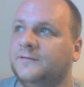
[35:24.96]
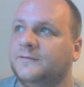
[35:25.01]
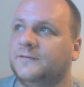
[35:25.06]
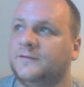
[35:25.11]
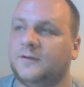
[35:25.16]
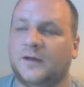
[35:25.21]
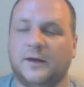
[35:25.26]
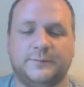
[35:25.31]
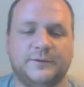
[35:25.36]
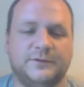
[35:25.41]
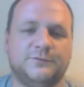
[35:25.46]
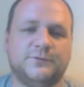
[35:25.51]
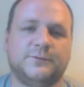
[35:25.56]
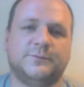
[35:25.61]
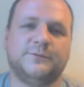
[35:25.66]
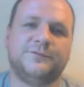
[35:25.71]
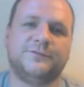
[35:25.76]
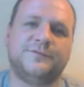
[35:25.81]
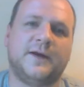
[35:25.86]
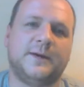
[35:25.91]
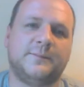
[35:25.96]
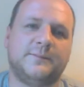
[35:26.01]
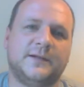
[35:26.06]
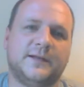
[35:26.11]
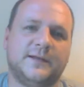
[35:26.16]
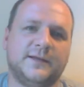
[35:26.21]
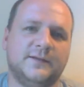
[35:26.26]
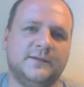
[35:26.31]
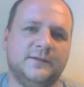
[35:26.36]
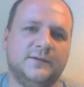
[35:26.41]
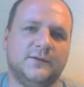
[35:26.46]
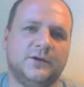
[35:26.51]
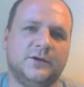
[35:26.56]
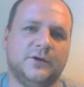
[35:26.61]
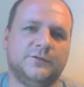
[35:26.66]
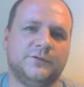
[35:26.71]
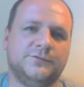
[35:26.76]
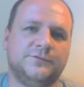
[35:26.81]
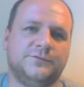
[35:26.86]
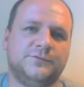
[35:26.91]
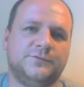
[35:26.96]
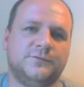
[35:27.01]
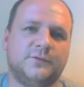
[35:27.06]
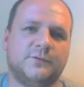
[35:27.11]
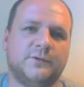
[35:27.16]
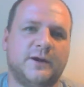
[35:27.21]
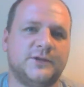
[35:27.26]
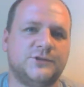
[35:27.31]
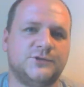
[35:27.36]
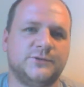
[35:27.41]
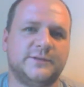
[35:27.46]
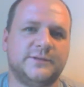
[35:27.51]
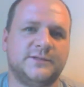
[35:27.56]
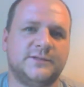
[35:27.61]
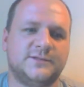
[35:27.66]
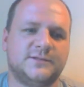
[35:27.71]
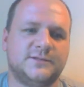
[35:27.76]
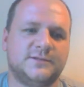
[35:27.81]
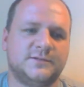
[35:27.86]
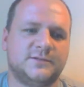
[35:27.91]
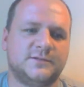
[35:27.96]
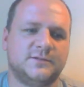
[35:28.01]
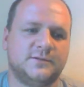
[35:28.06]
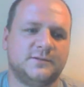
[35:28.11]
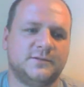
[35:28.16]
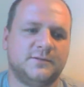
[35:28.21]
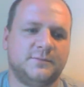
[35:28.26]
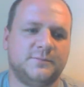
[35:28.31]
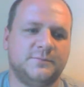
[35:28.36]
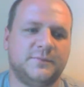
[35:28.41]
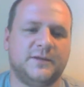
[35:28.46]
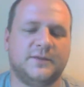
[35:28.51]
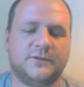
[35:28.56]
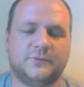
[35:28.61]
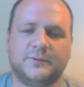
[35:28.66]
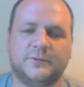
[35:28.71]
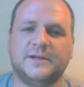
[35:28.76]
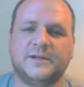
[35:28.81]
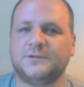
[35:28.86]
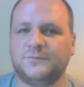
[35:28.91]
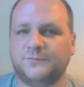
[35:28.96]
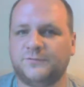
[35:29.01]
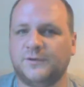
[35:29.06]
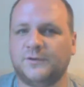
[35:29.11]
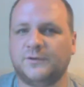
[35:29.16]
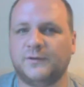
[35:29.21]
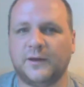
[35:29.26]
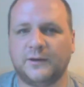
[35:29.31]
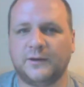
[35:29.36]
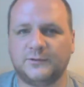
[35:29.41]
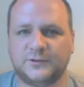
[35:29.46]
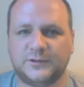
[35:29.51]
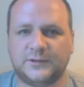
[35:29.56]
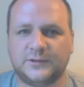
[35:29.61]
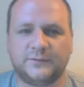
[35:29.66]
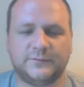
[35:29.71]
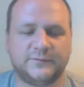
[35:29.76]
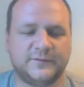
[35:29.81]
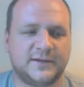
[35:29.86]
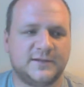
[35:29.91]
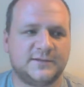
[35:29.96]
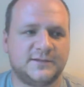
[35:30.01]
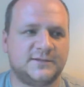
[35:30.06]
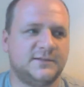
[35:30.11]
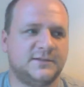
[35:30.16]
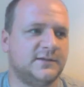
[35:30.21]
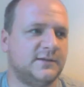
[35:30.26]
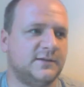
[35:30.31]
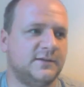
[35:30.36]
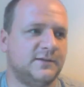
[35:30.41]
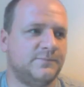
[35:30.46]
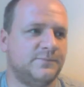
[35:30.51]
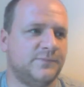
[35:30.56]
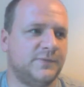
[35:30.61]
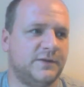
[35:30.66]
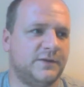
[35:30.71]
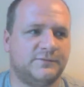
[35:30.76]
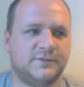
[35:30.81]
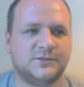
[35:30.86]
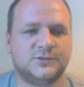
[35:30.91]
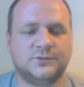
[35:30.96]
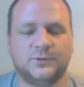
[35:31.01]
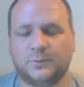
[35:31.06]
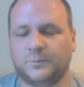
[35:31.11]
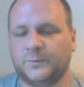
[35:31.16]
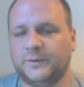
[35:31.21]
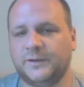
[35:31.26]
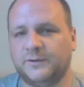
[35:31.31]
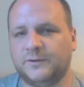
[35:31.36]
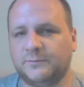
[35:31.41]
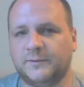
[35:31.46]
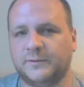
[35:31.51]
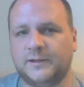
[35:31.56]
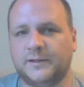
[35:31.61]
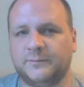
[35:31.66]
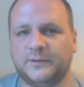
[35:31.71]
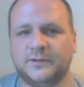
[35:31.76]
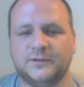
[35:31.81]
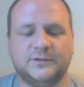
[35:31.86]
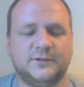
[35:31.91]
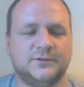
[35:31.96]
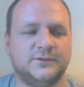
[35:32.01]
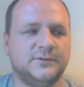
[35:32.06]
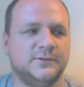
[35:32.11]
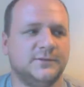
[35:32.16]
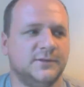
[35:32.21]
coming from a family of graduates be the reason for you going to university if it's not what you really want to do.